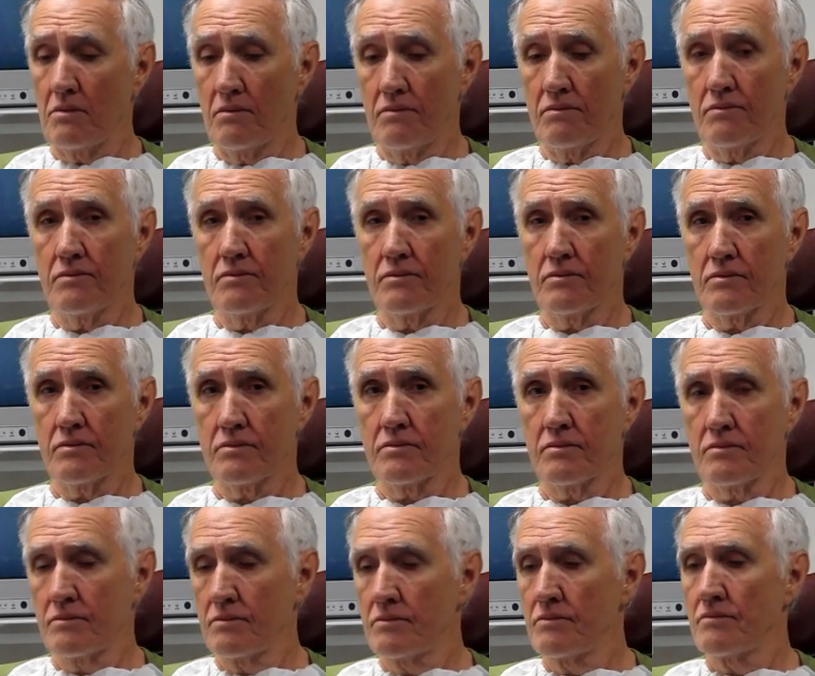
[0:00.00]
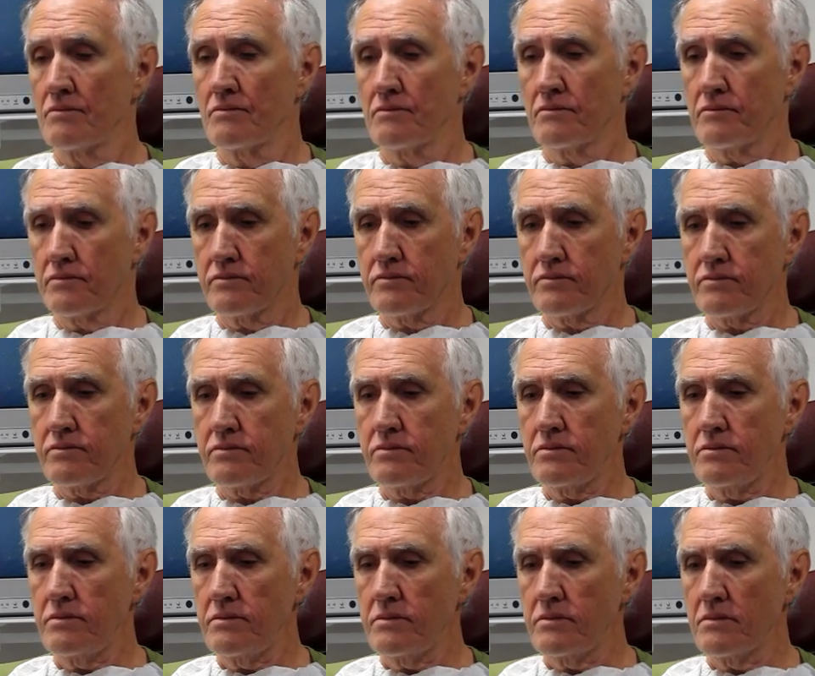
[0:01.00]
Was that easy? Did
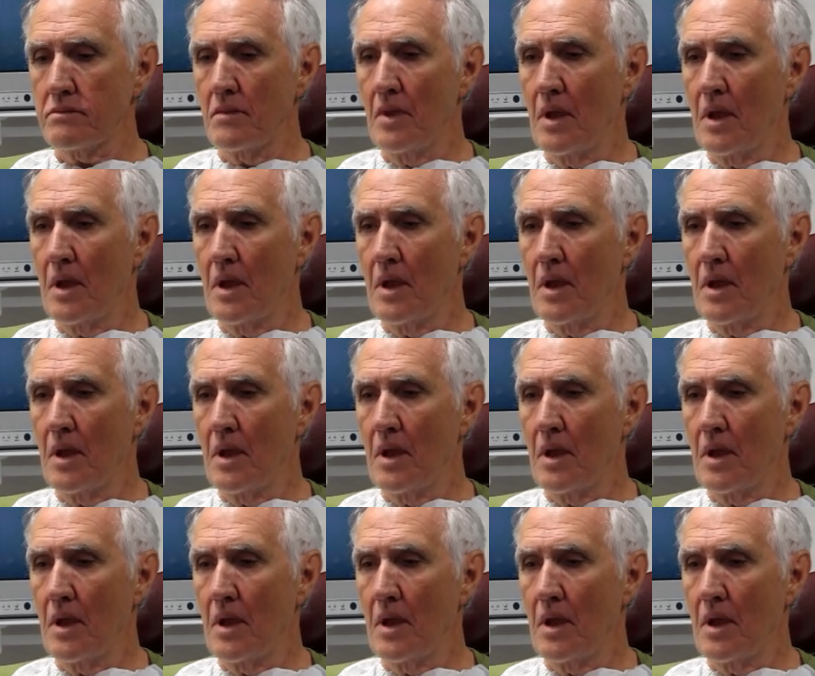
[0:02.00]
it hurt?